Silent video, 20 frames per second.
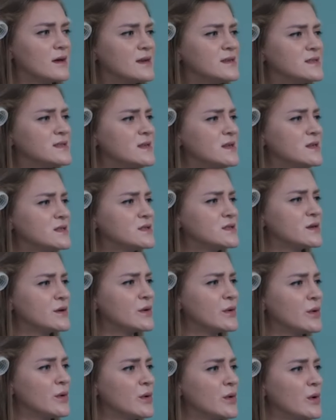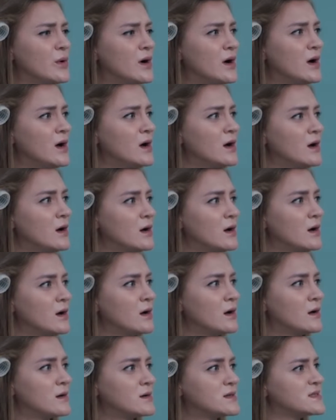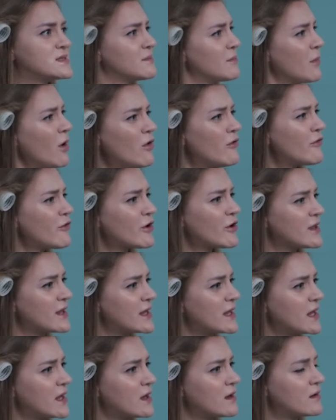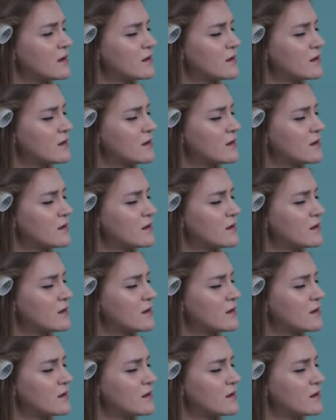Isn't it too small for cleaning?